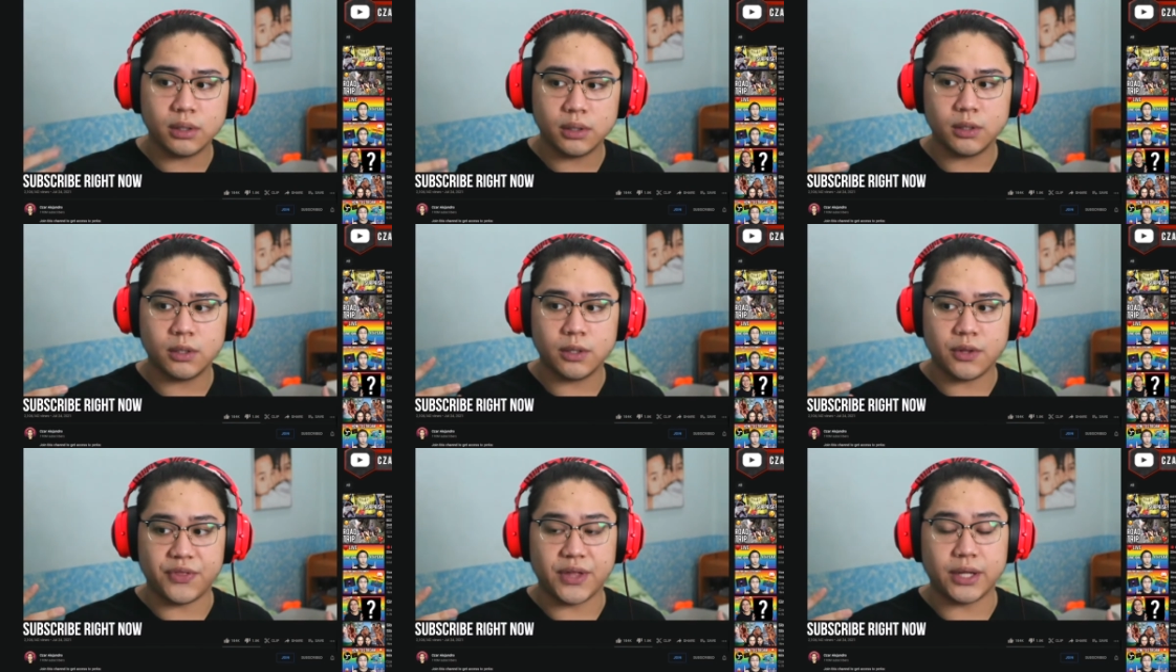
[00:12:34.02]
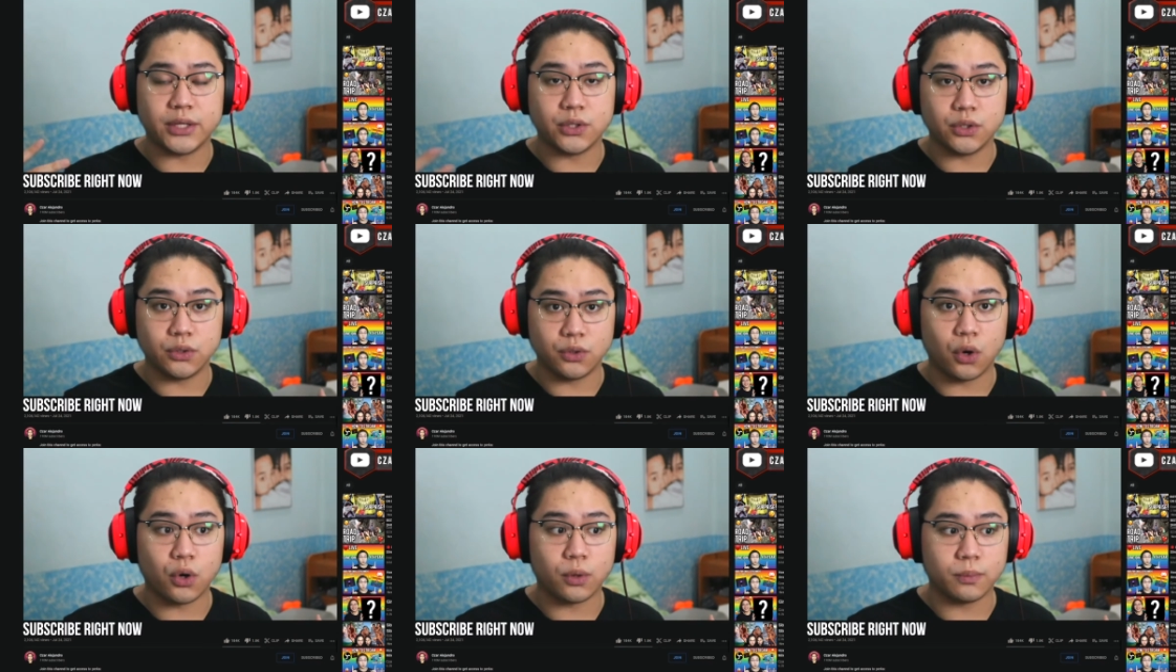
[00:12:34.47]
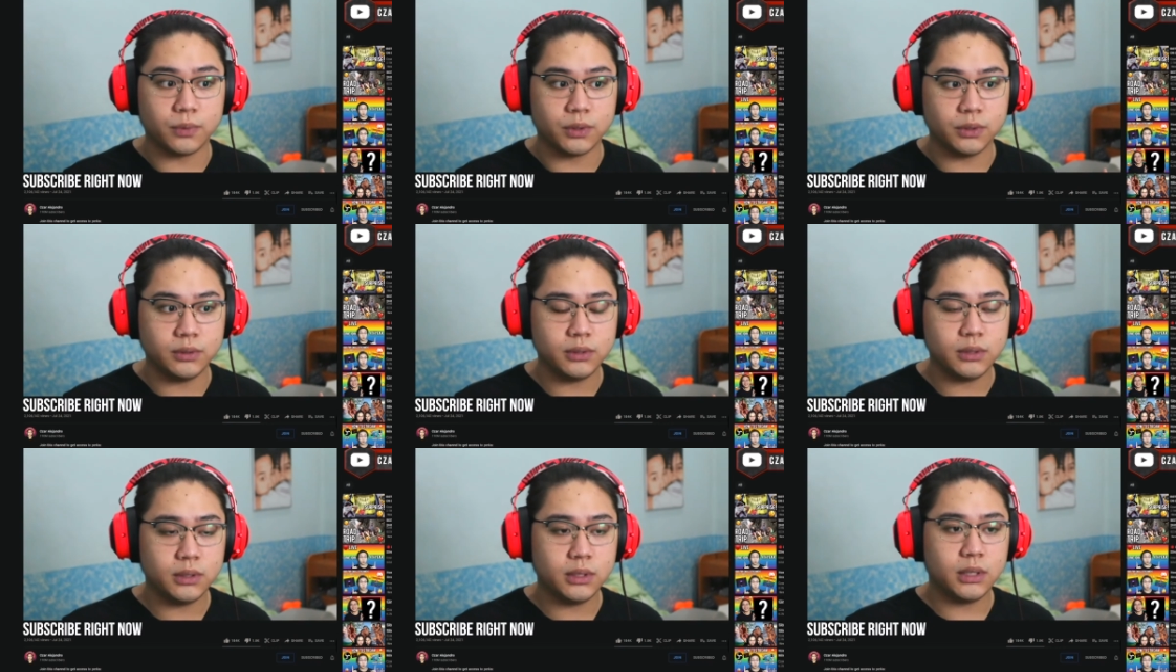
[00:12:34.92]
than
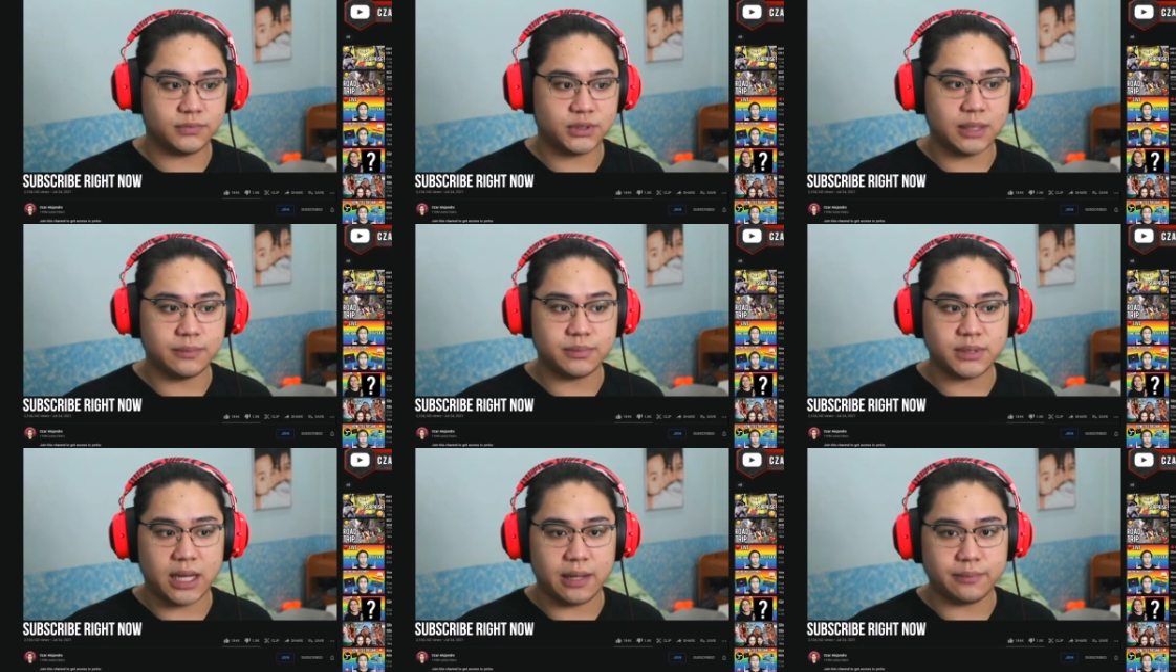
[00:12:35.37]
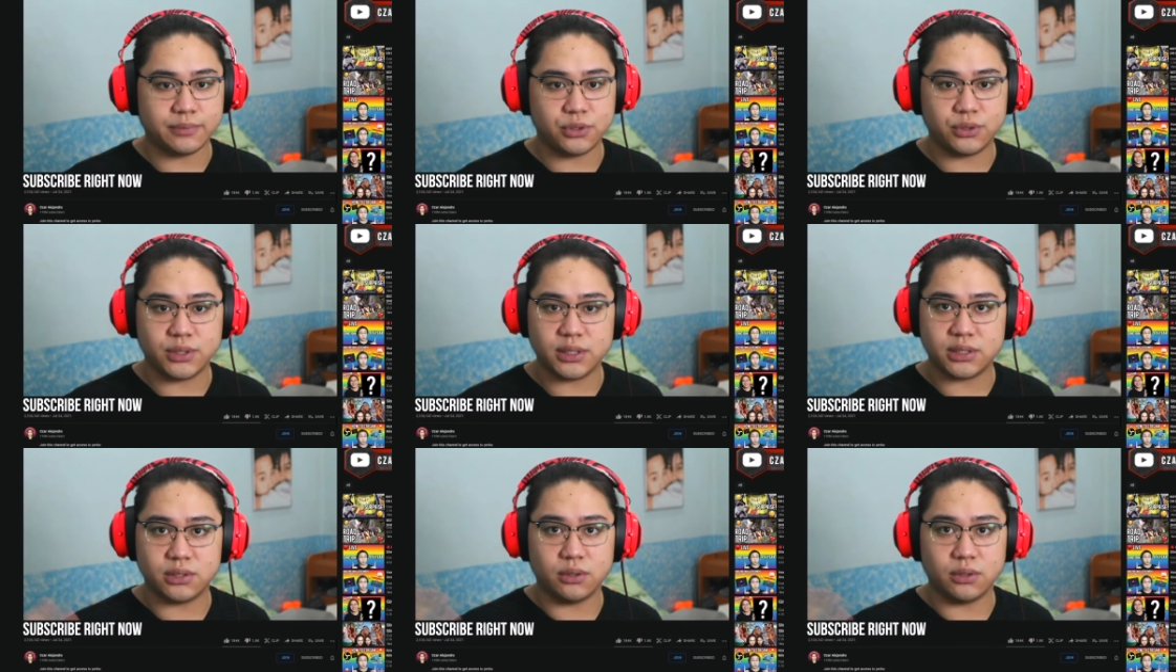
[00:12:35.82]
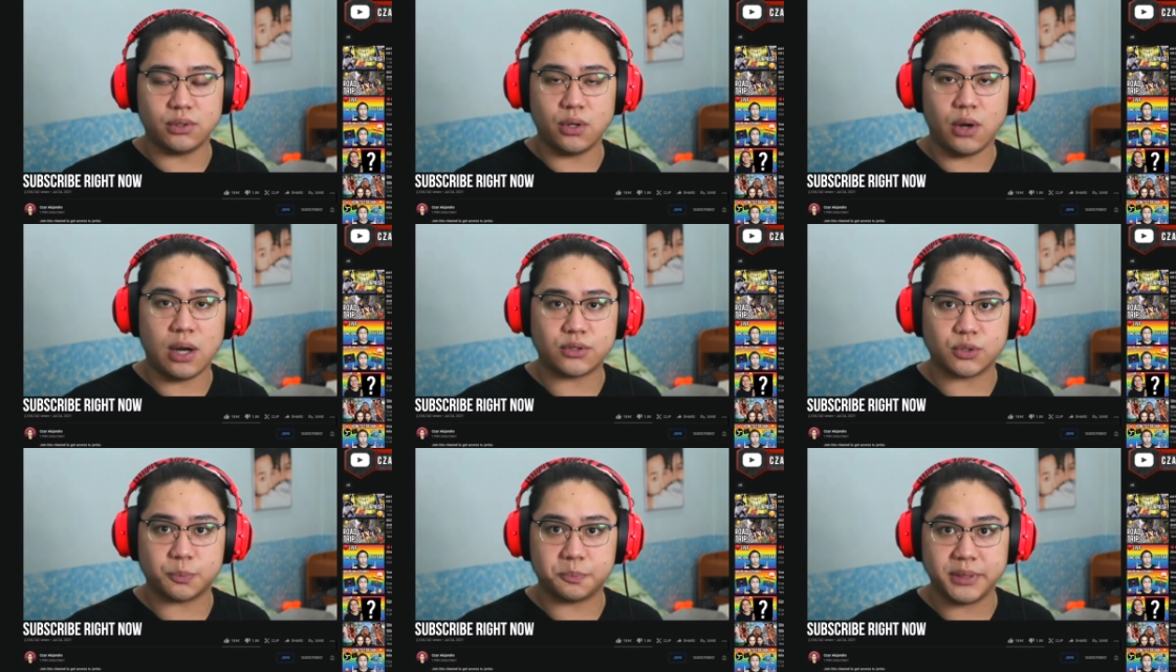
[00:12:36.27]
normal. Sometimes you just don't know
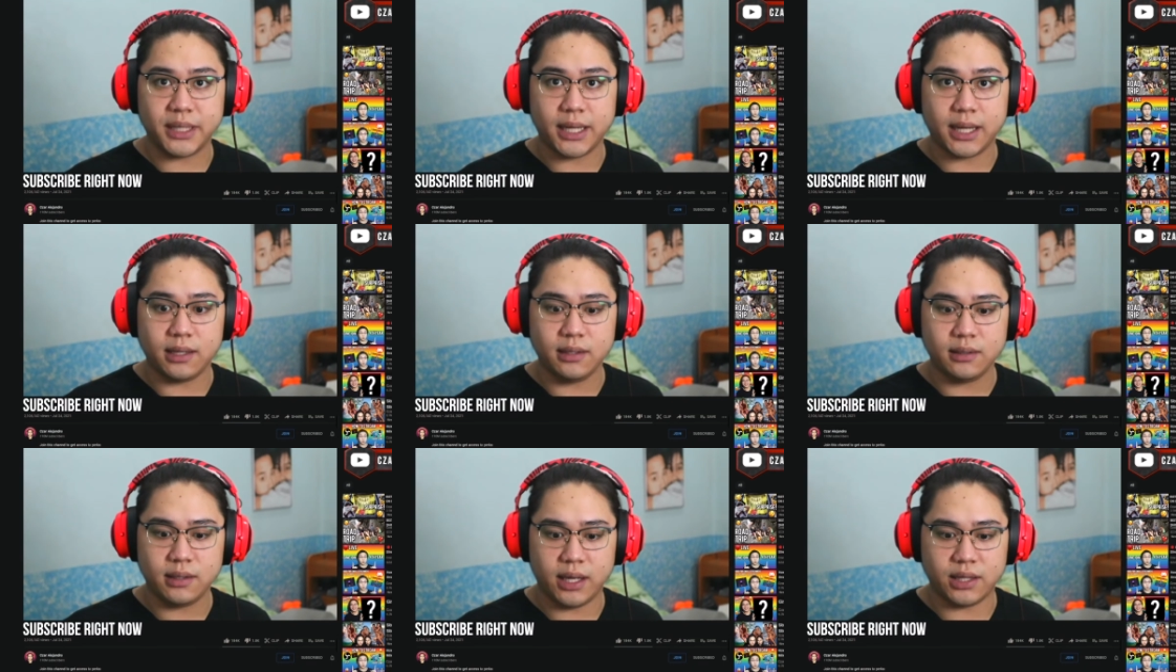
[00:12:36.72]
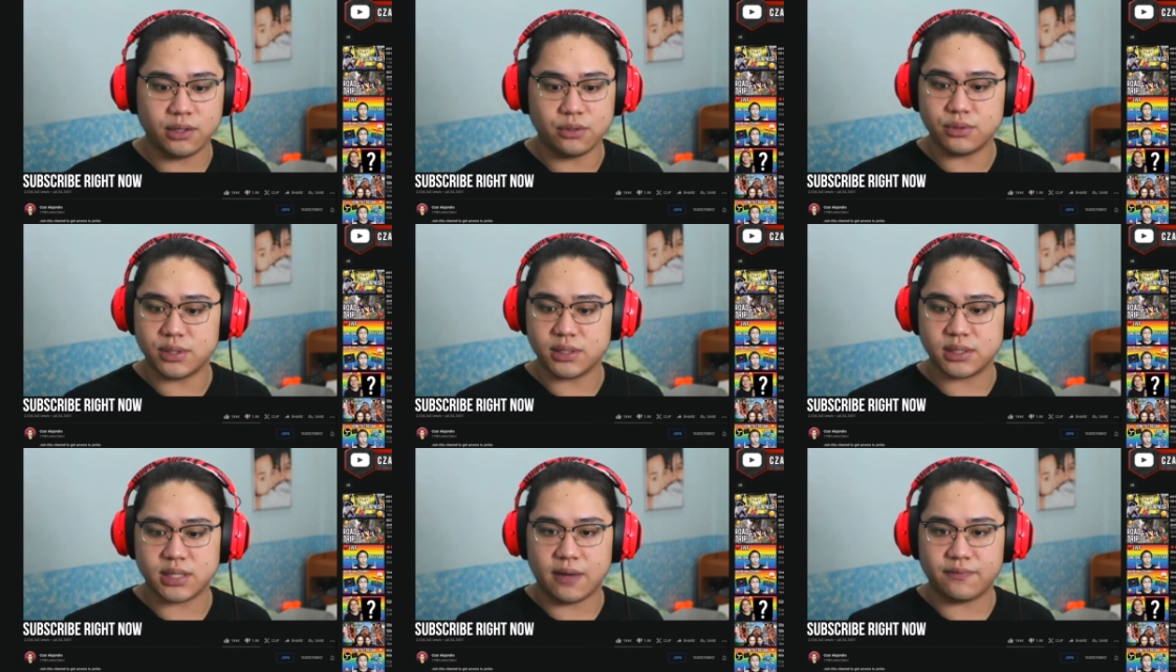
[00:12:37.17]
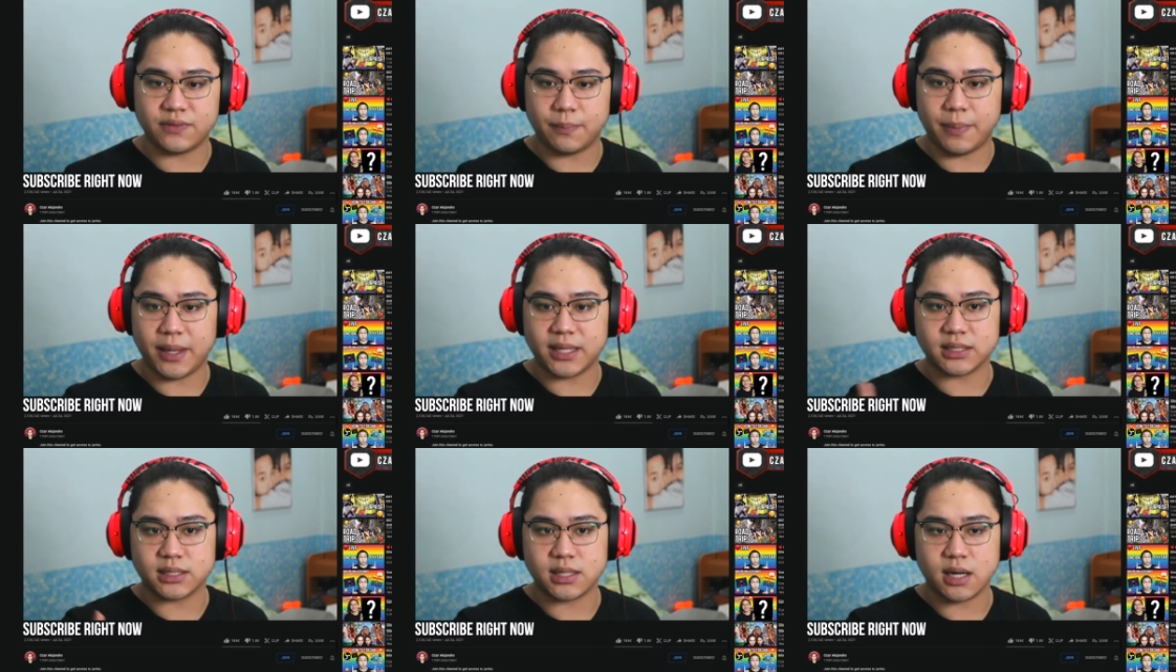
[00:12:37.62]
how to play and you just have the
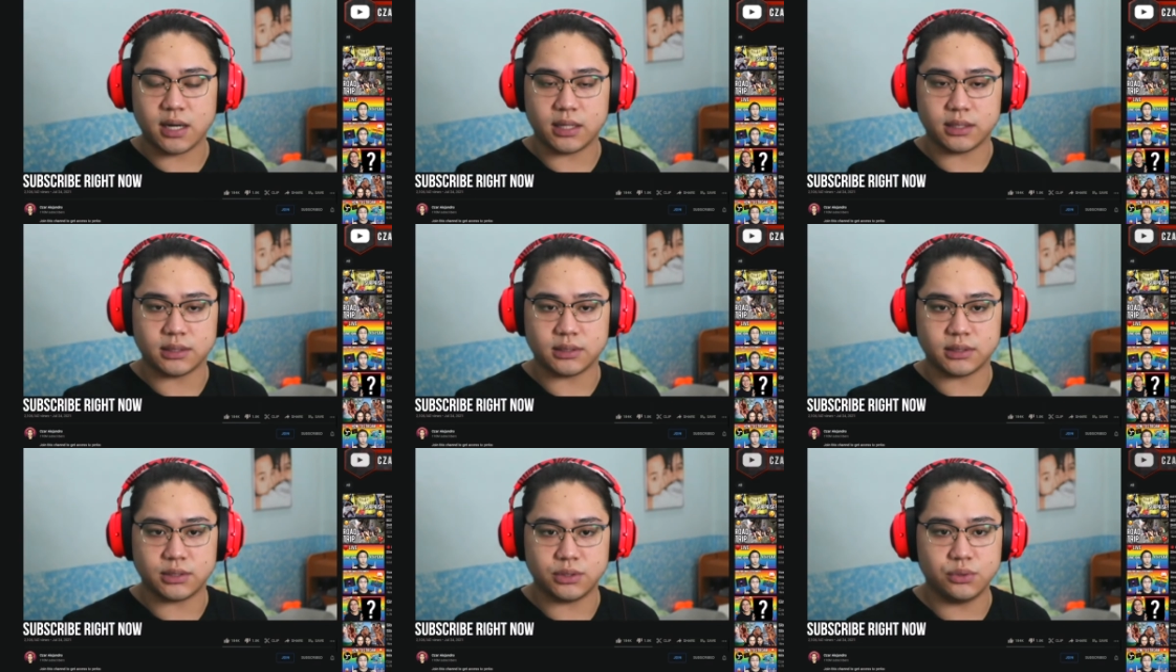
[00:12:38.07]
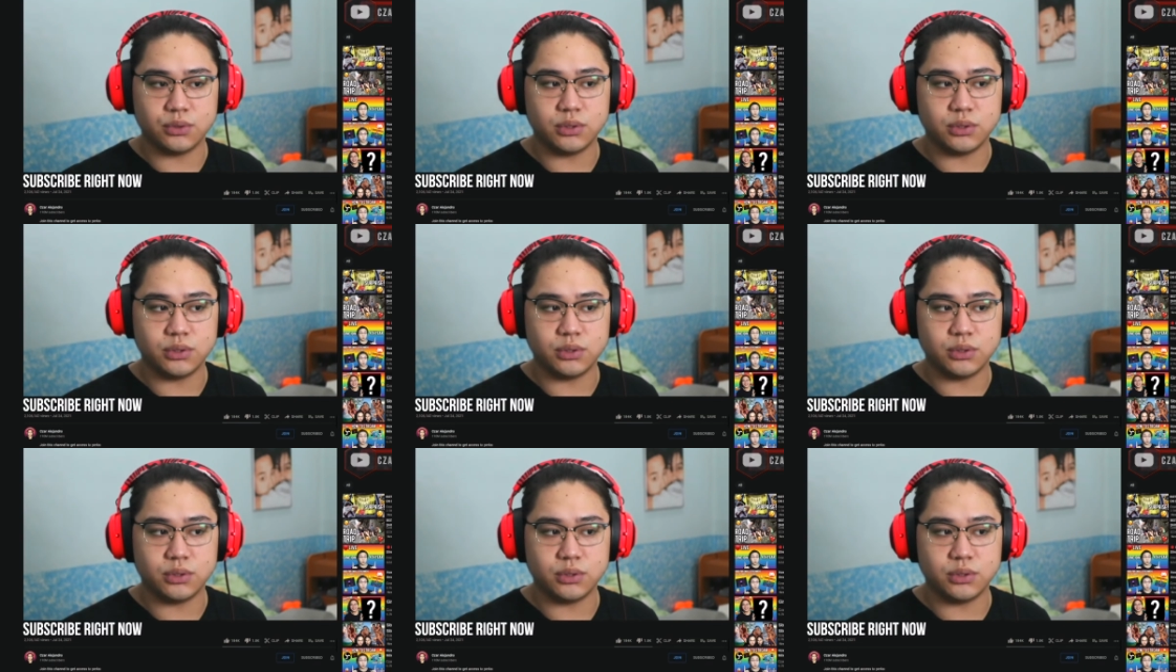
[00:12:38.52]
best cards.